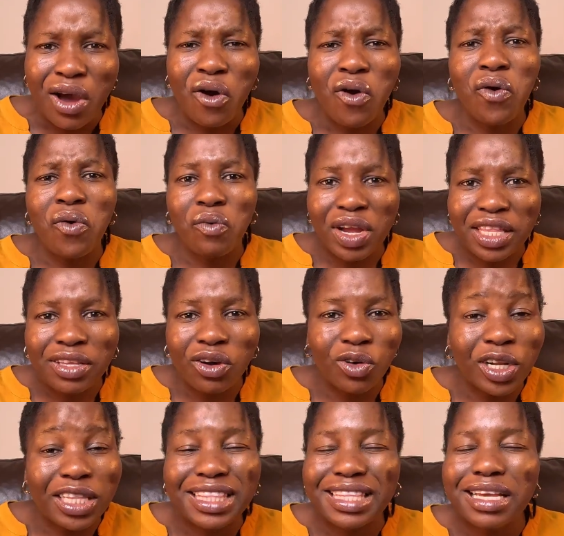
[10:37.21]
or whether or
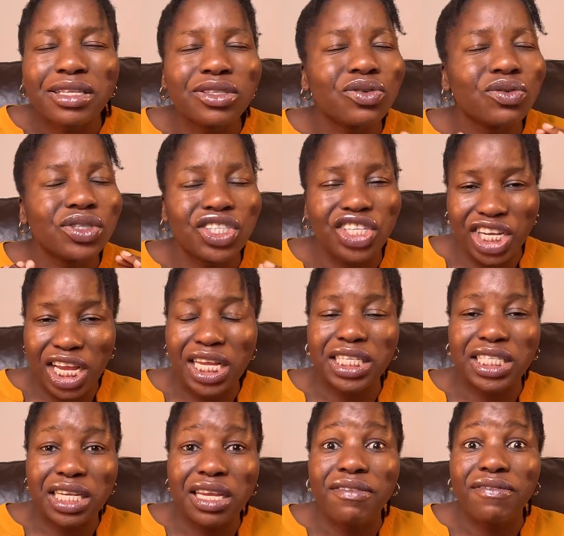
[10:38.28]
not things could
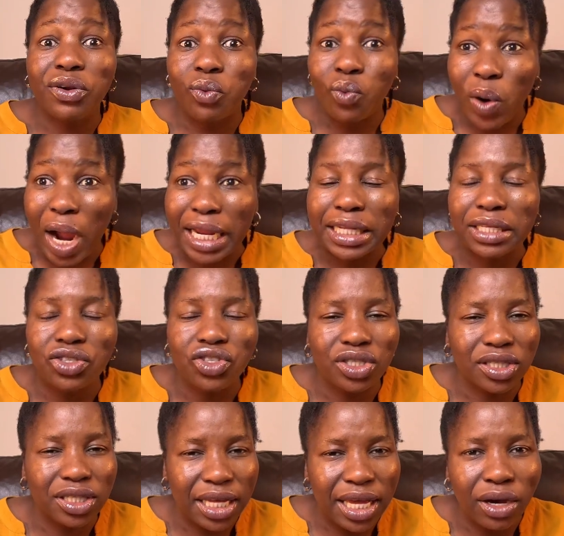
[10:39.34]
change even whilst you're
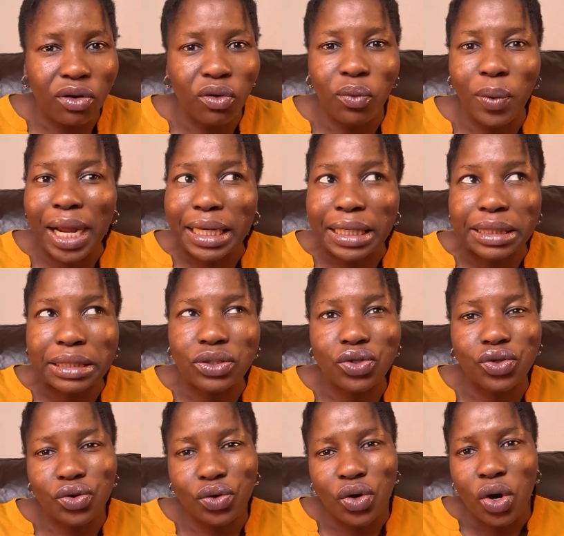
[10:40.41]
there or whilst
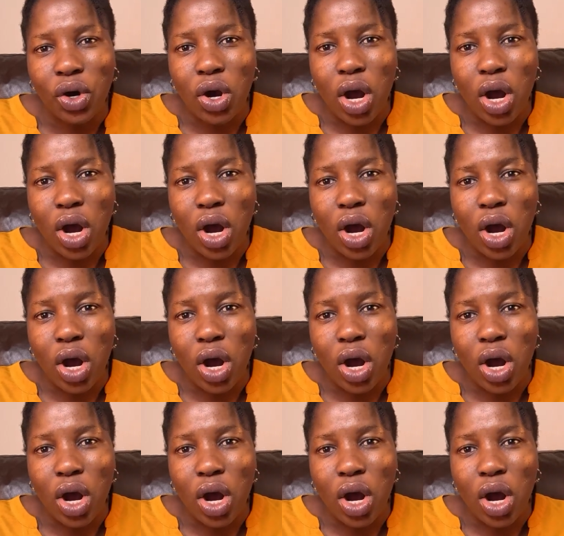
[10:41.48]
you